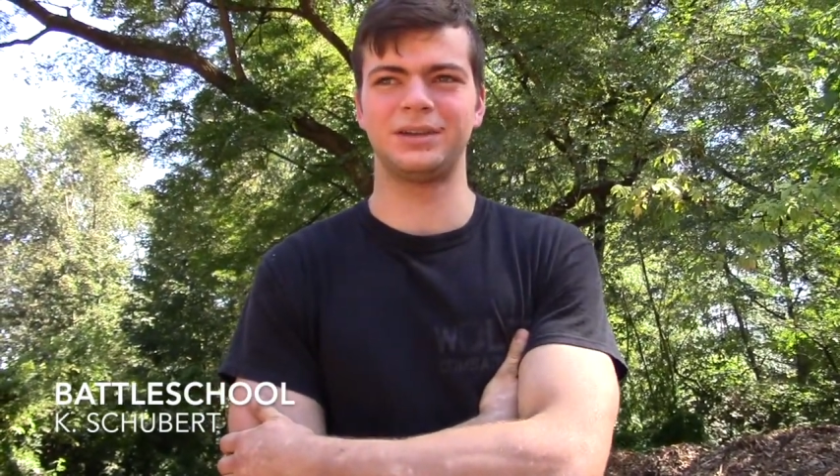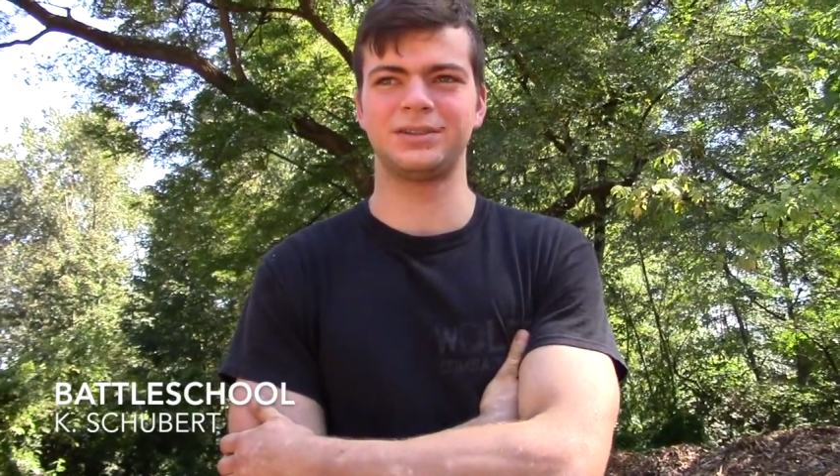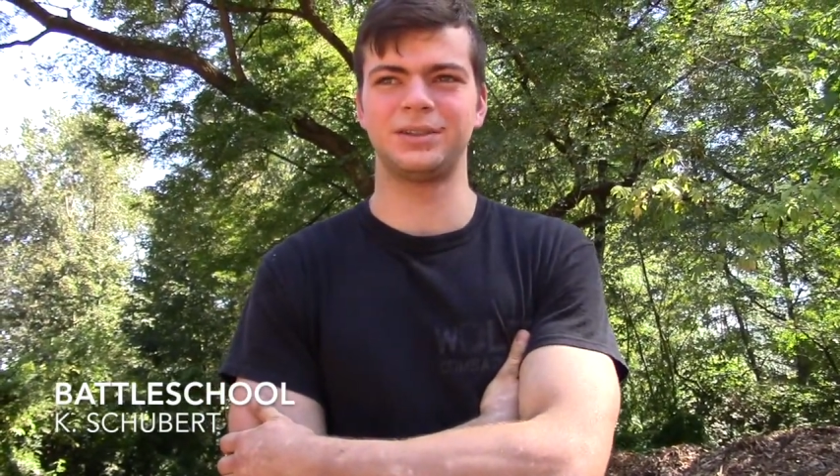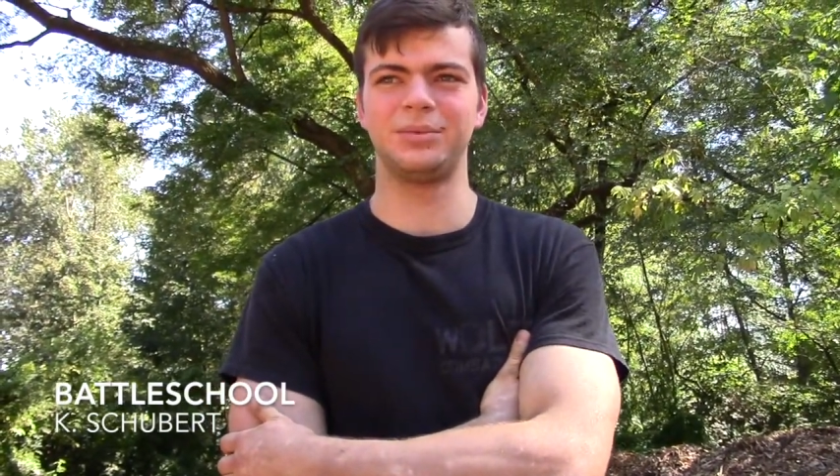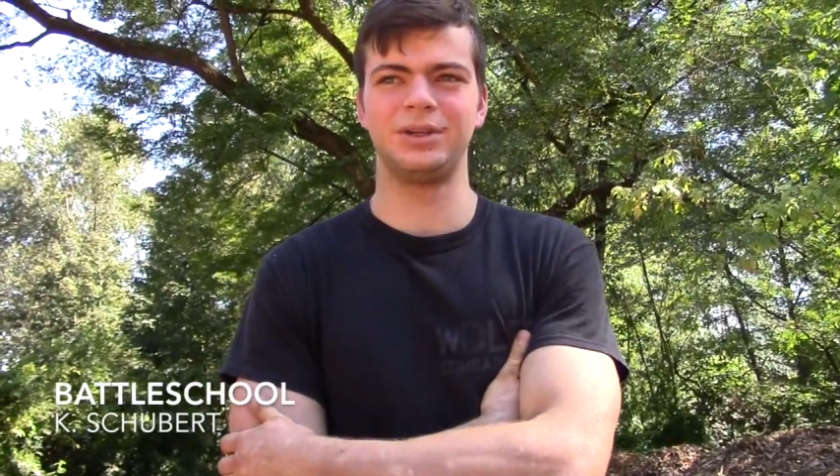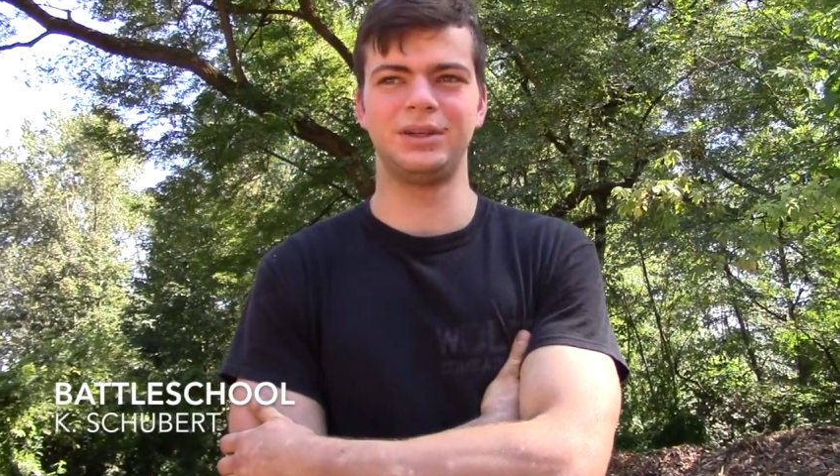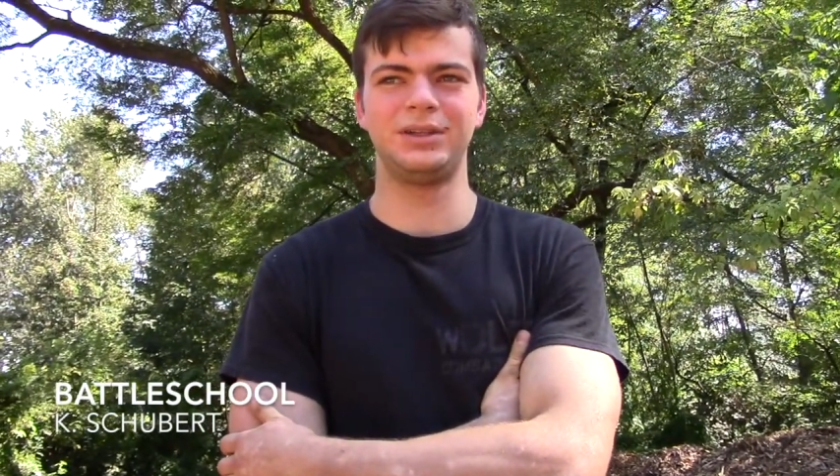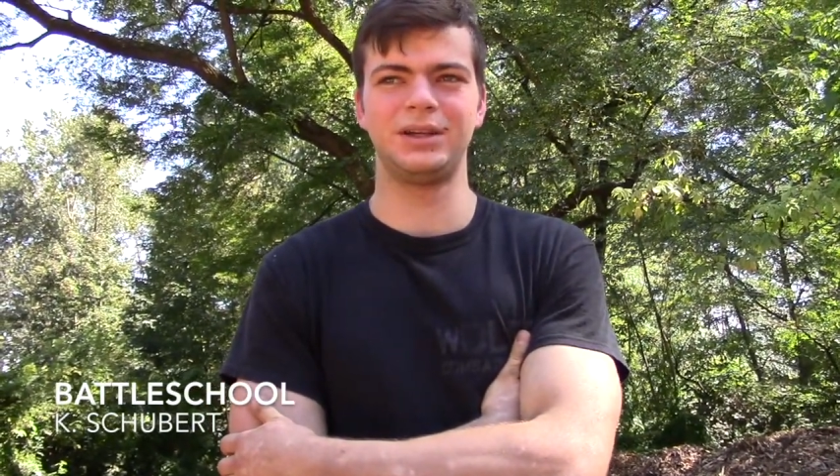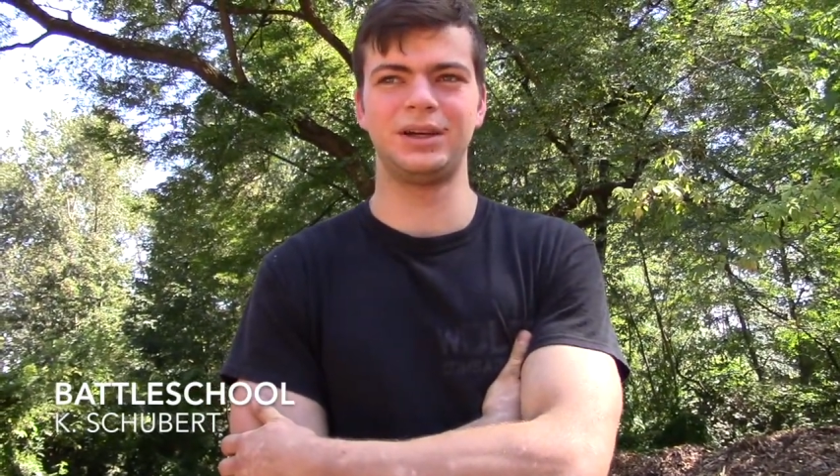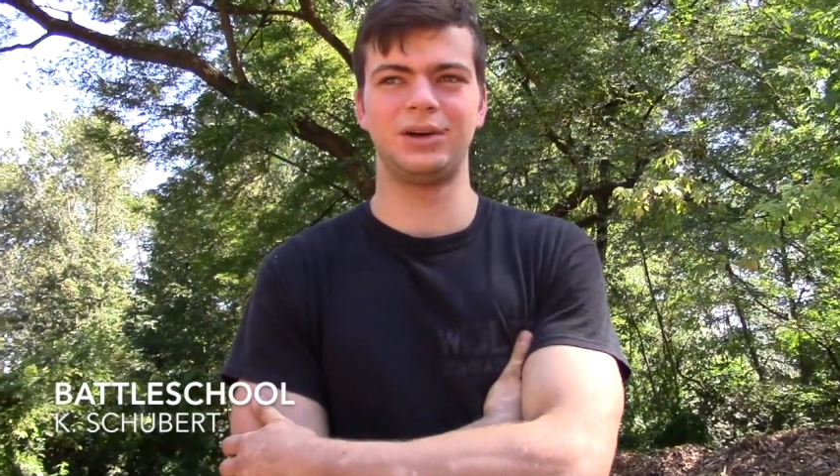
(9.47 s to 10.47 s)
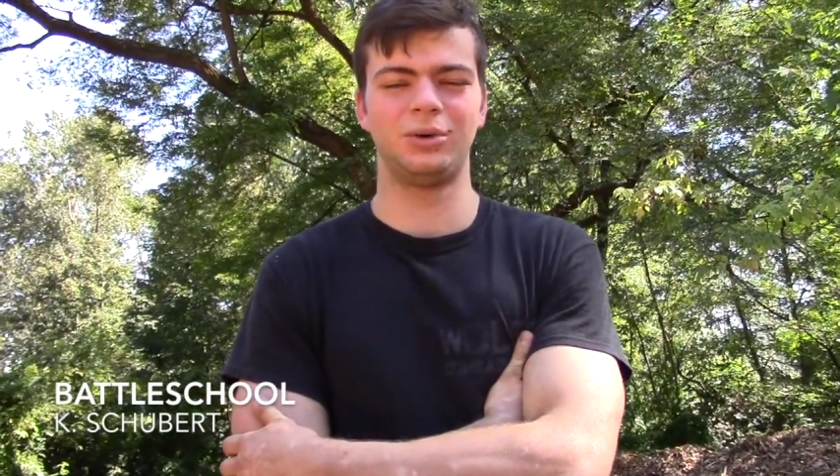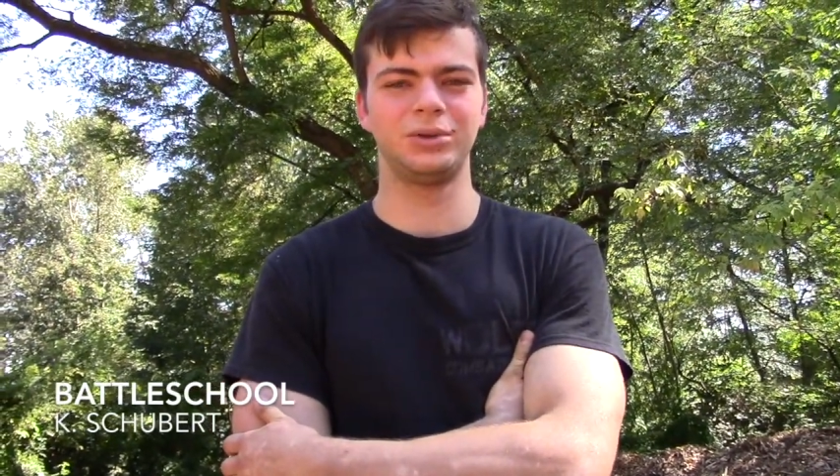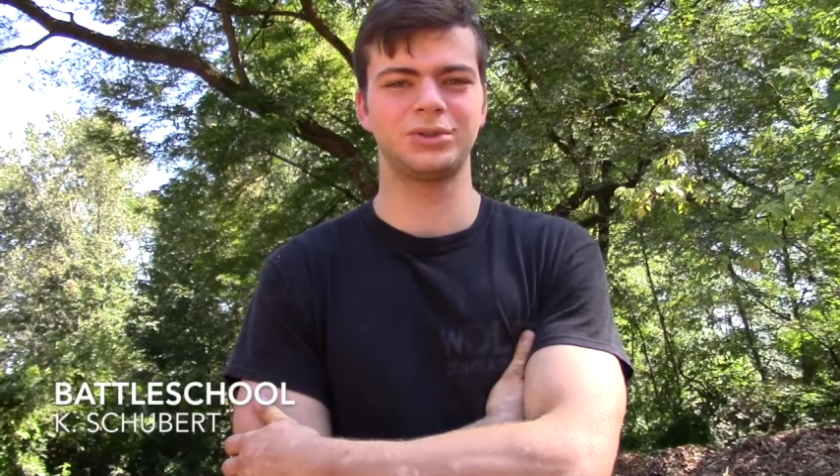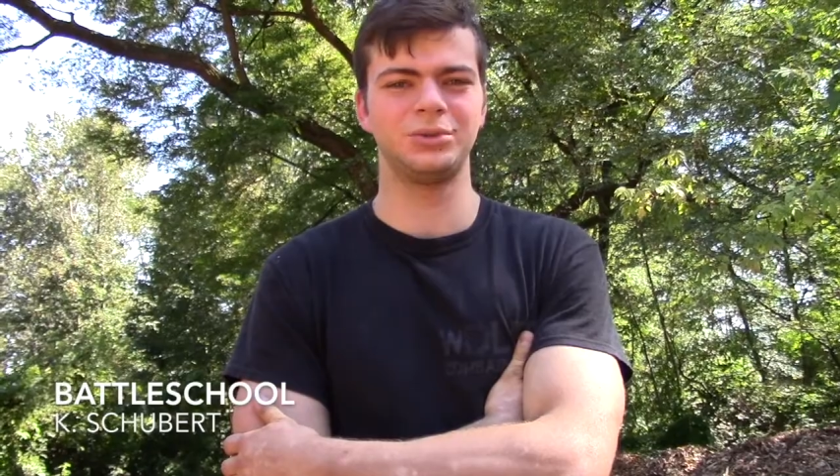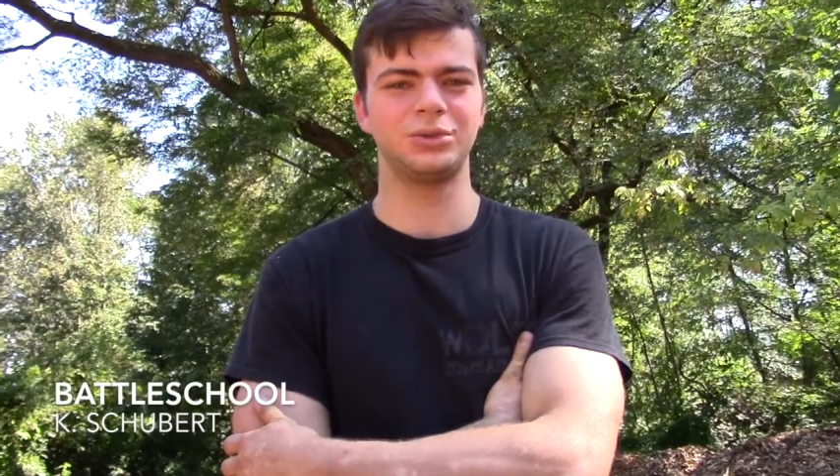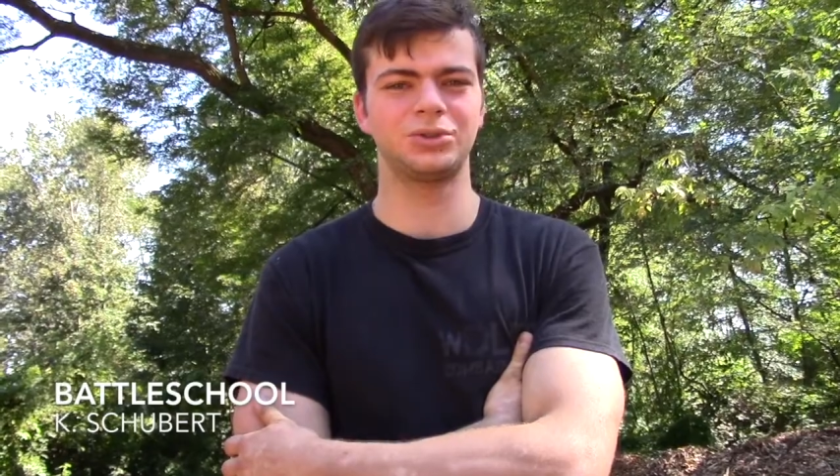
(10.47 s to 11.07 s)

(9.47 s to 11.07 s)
some good uh, old school